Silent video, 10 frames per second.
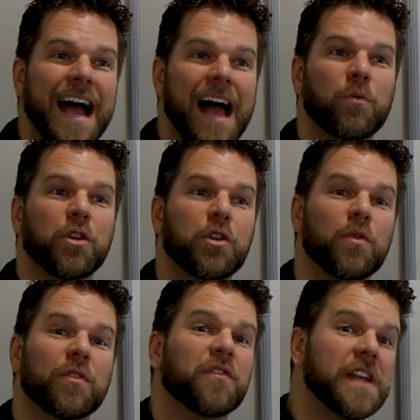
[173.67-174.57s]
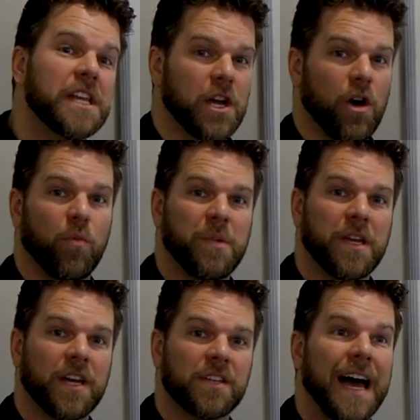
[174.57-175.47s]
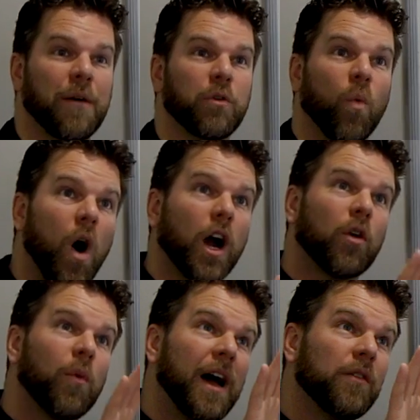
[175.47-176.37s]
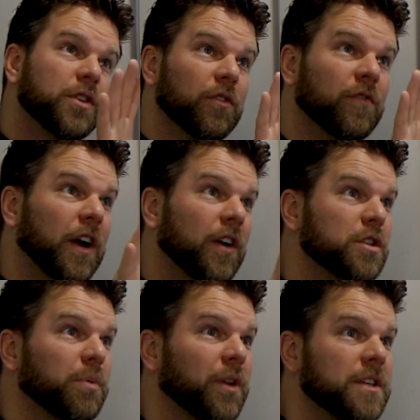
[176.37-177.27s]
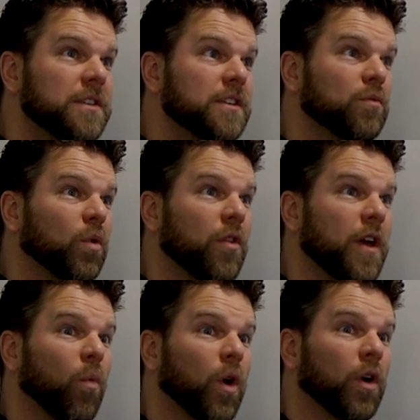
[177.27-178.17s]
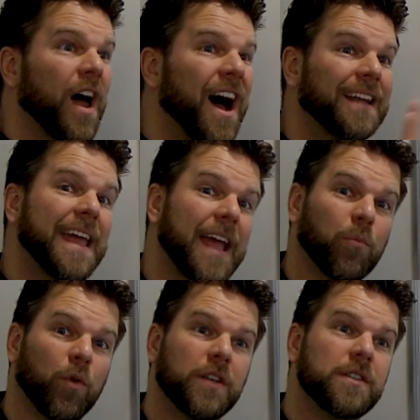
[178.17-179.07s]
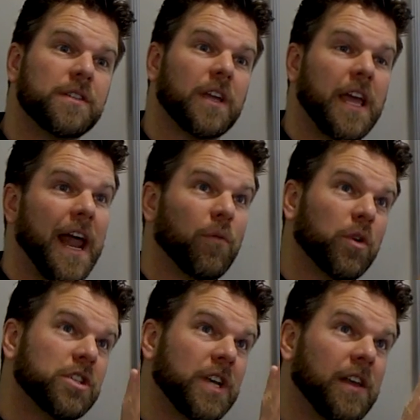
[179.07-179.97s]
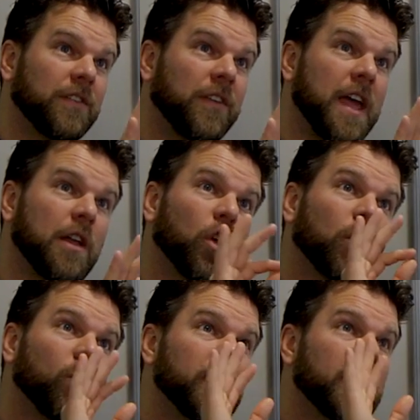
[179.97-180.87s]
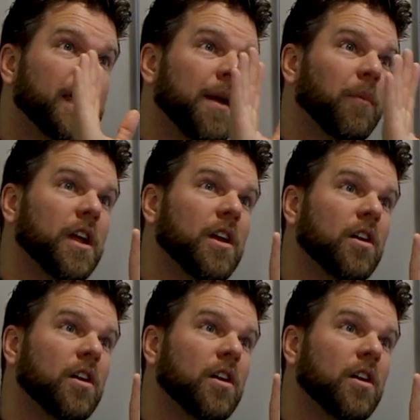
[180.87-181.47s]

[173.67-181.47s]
think I would do a video because I would walk around to the various places where there were not cameras and I would say, look, we need a camera